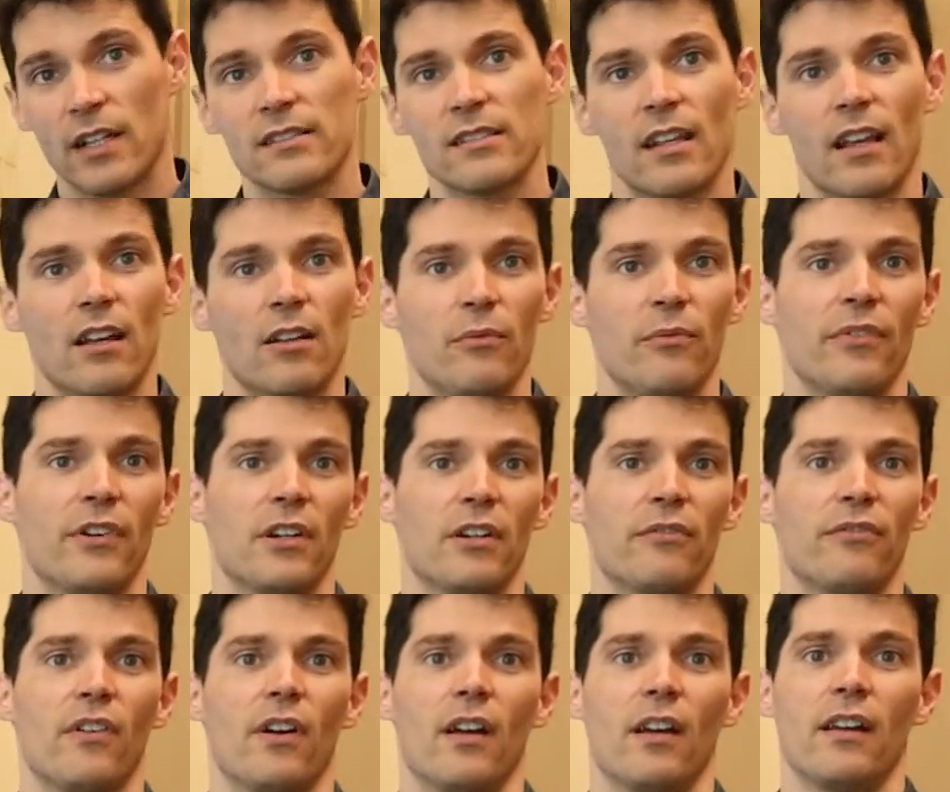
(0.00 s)
to help
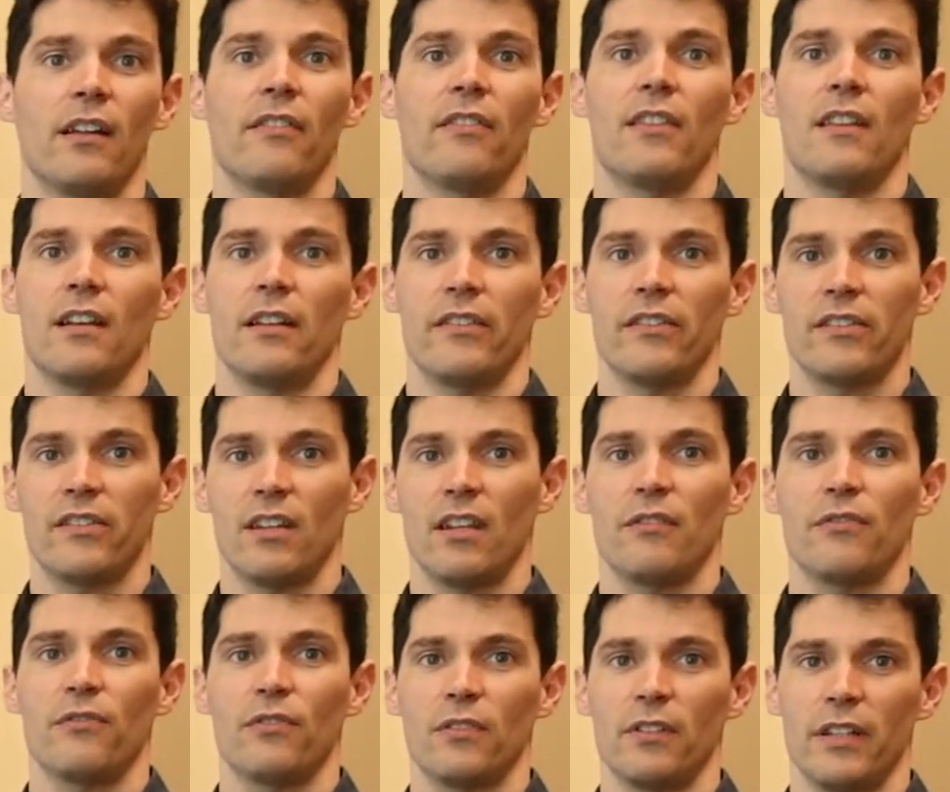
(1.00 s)
verify that it is
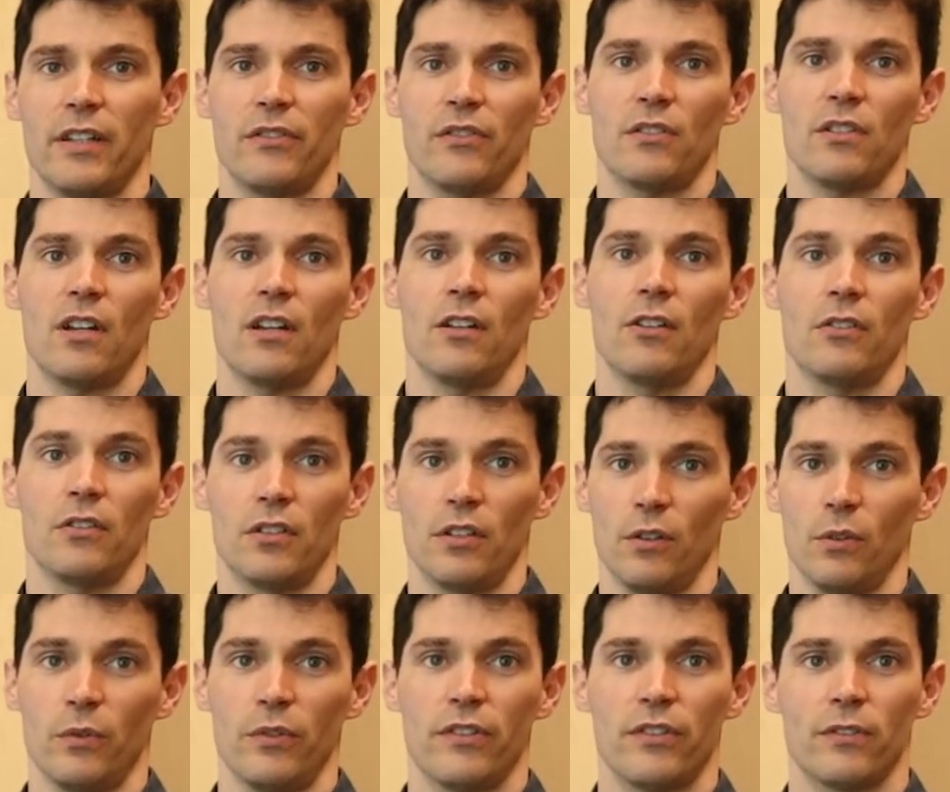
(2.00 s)
safe for laser cutter
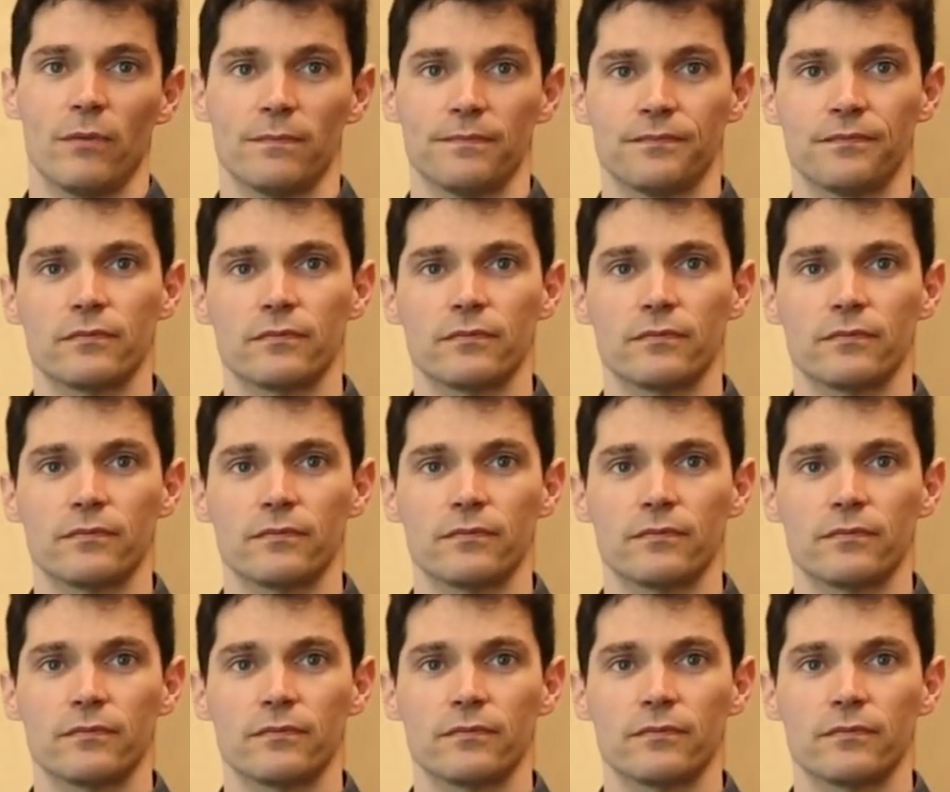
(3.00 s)
use.